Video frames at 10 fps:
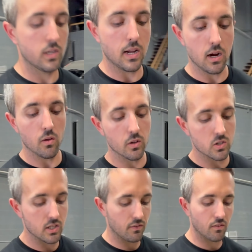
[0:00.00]
Now,
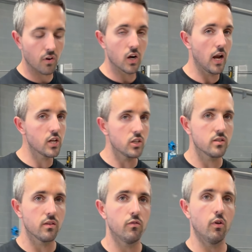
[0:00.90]
there's different
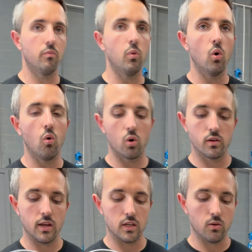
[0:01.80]
variations of a
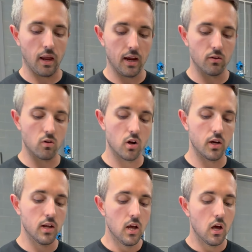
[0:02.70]
bullhorn that you can
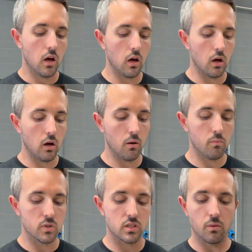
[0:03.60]
run.
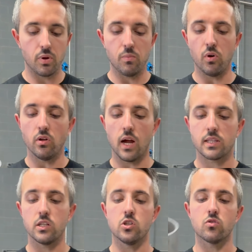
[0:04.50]
Some people
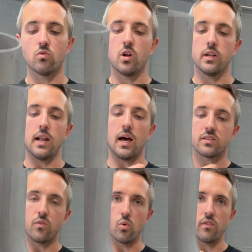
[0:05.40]
like to just run a nice
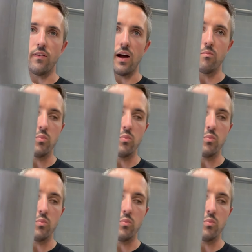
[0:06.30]
45